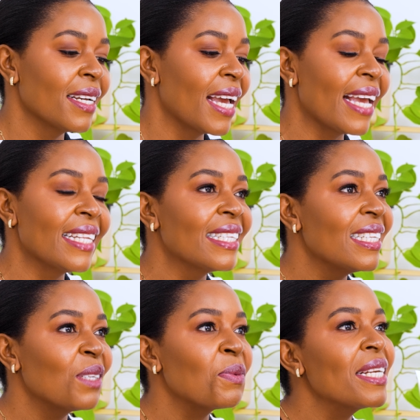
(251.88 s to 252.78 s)
Guys,
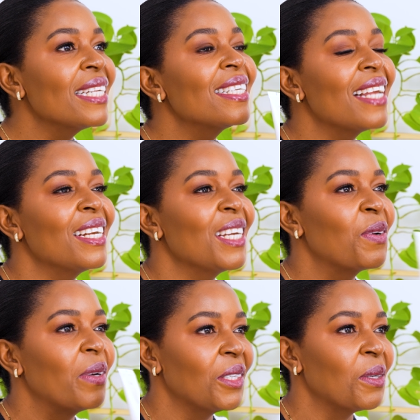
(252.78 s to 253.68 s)
this one is
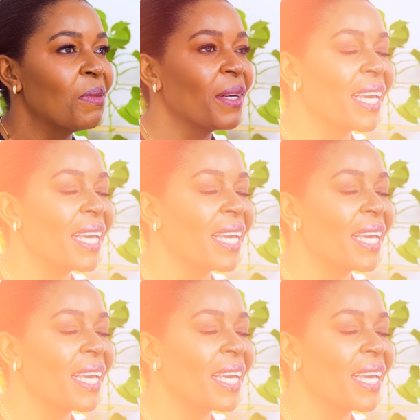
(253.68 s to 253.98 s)
non-negotiable.